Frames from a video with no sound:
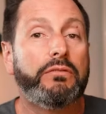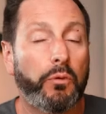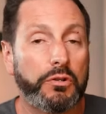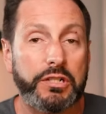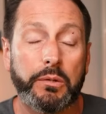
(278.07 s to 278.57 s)

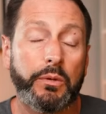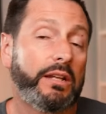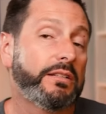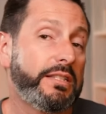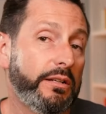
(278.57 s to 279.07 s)
fortunate. We
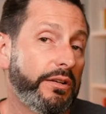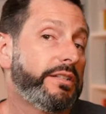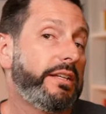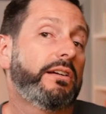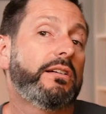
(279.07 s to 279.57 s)
had a
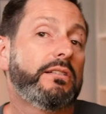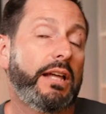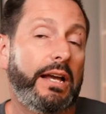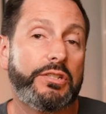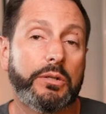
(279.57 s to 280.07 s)
serious scare
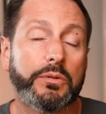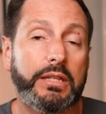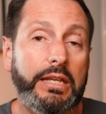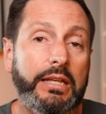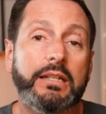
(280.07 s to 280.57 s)
last year
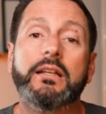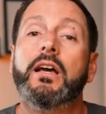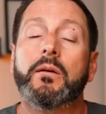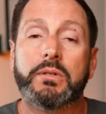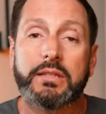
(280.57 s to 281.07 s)
with Ian,
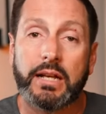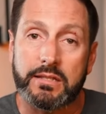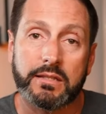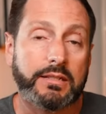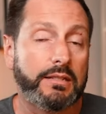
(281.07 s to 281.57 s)
but that
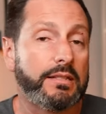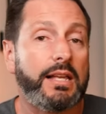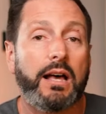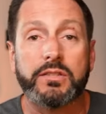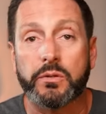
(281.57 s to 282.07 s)
slid to the
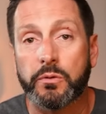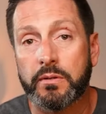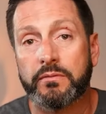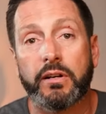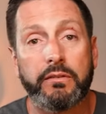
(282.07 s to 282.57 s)
south, so we've
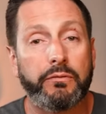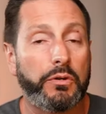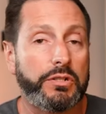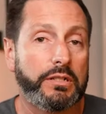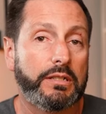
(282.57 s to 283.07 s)
been very
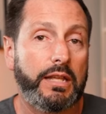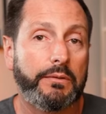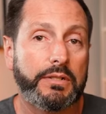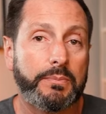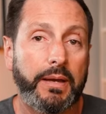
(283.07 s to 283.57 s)
fortunate in
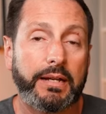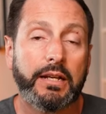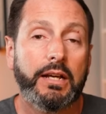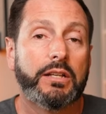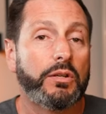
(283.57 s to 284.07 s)
that respect.
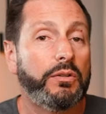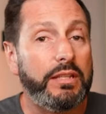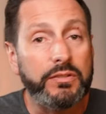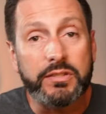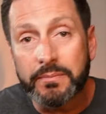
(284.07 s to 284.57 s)
So
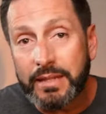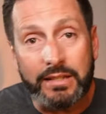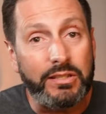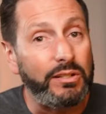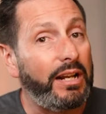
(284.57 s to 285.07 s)
these are some
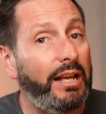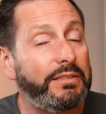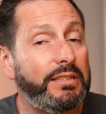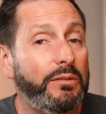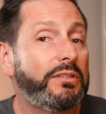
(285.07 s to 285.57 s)
things that you're gonna have
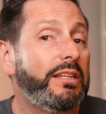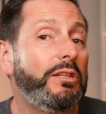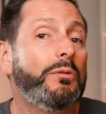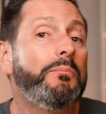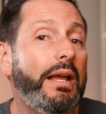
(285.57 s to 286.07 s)
to deal with that
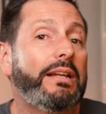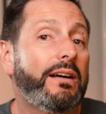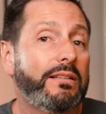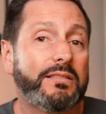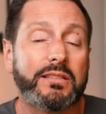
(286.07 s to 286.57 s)
you may
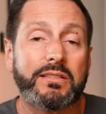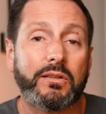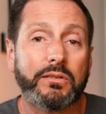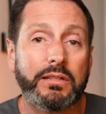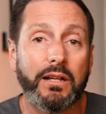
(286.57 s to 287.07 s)
not
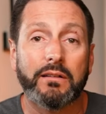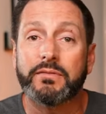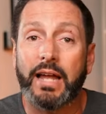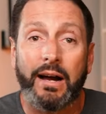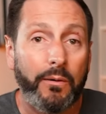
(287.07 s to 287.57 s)
necessarily
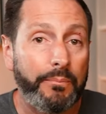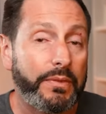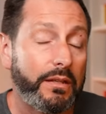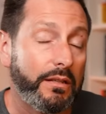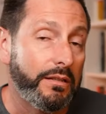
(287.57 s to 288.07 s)
love. Now,
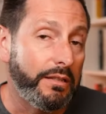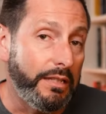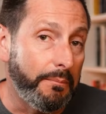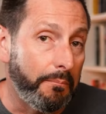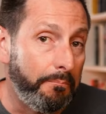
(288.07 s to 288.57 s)

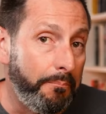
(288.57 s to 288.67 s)
the